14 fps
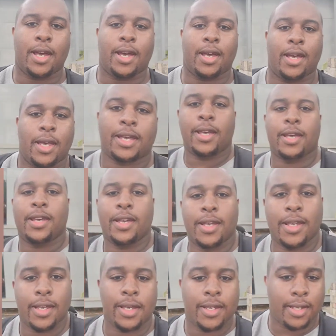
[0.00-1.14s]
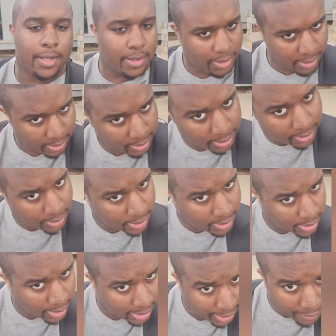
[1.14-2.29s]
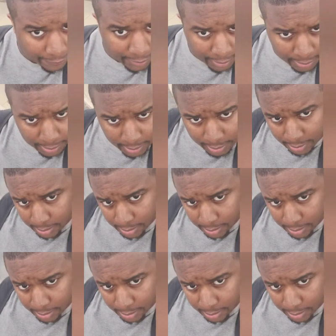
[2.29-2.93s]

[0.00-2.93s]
and this is the after